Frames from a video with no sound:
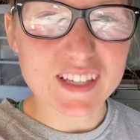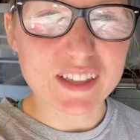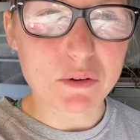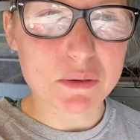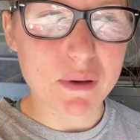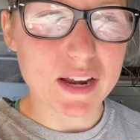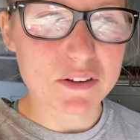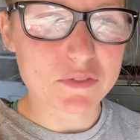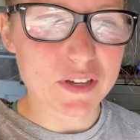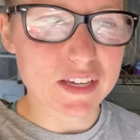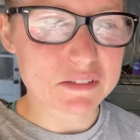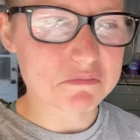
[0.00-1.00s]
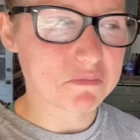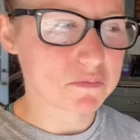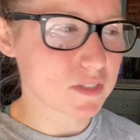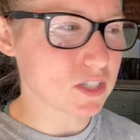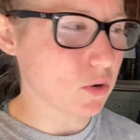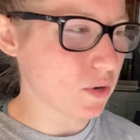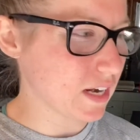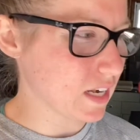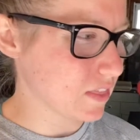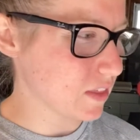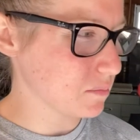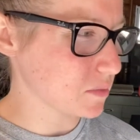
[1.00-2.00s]
that we might have like
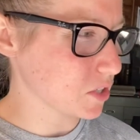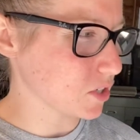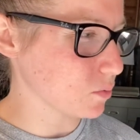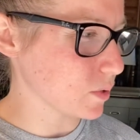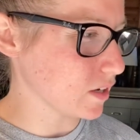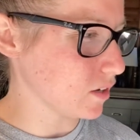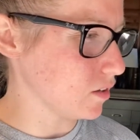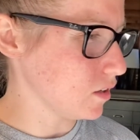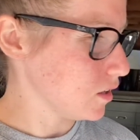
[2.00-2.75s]
donated them to Goodwill.